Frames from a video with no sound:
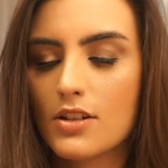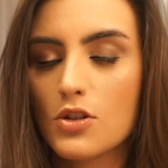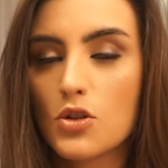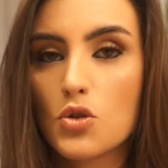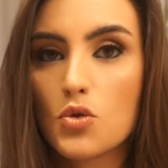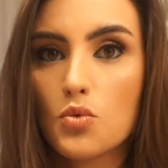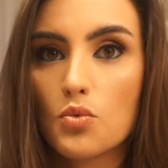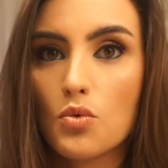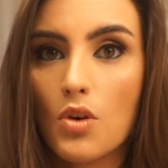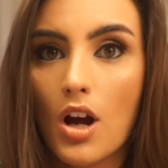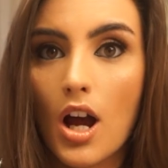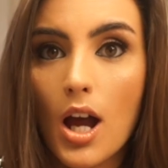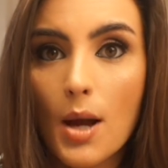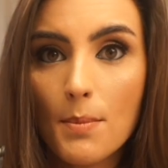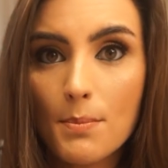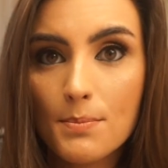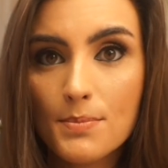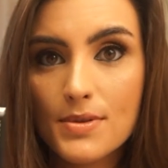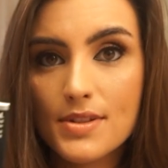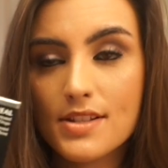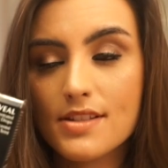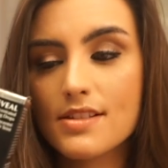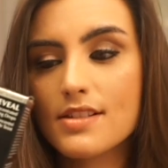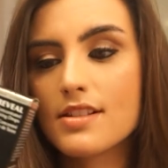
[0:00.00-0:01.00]

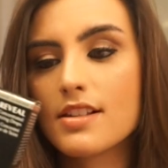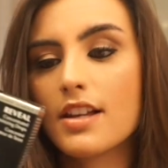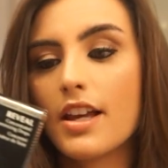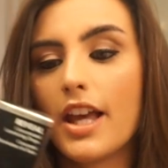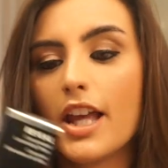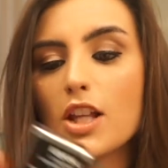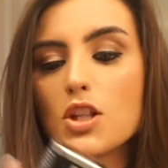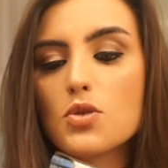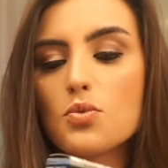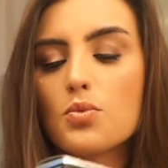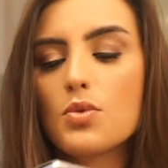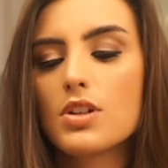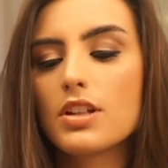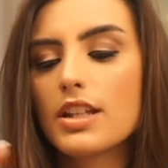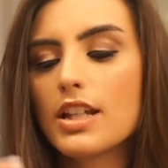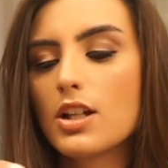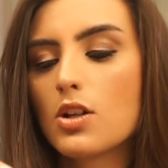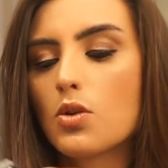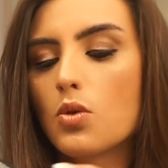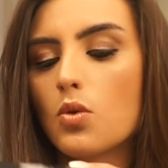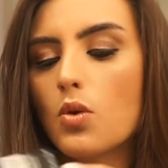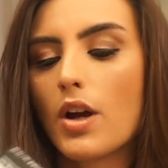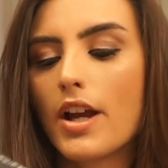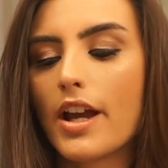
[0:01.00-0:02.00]
drops. It's really
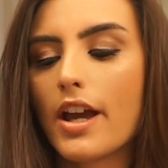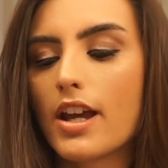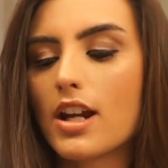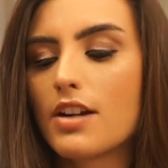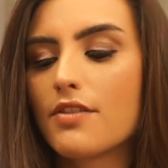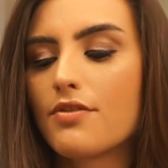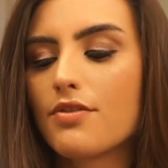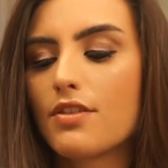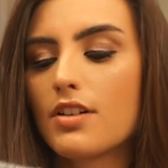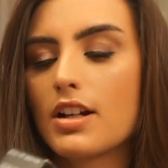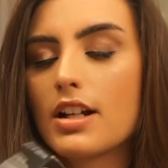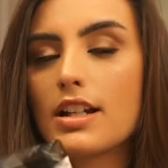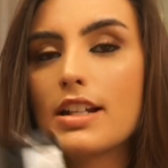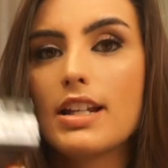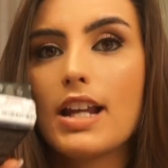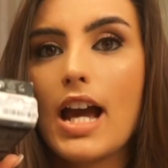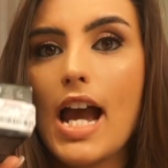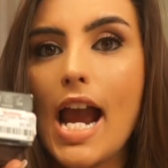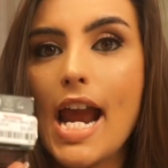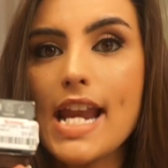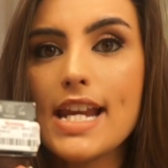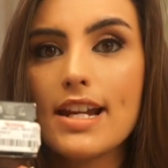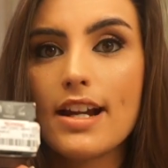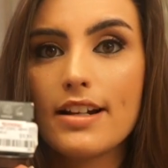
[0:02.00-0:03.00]
cool. I got it for
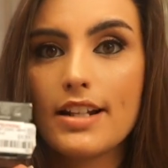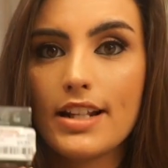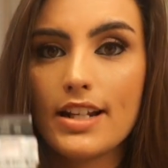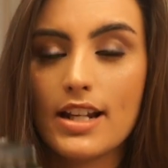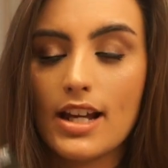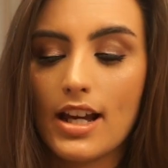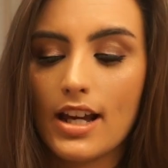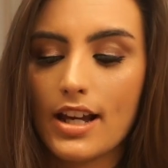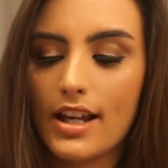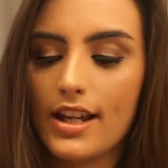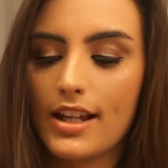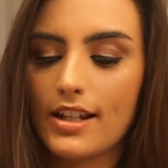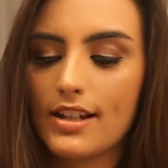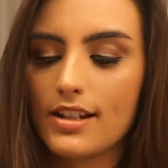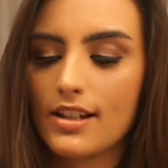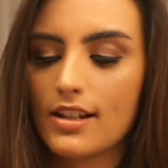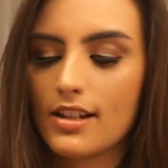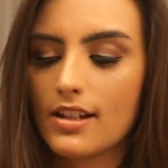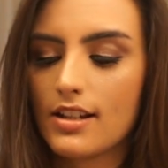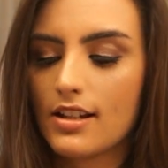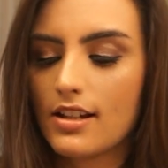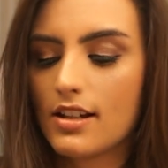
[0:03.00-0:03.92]
$9.99.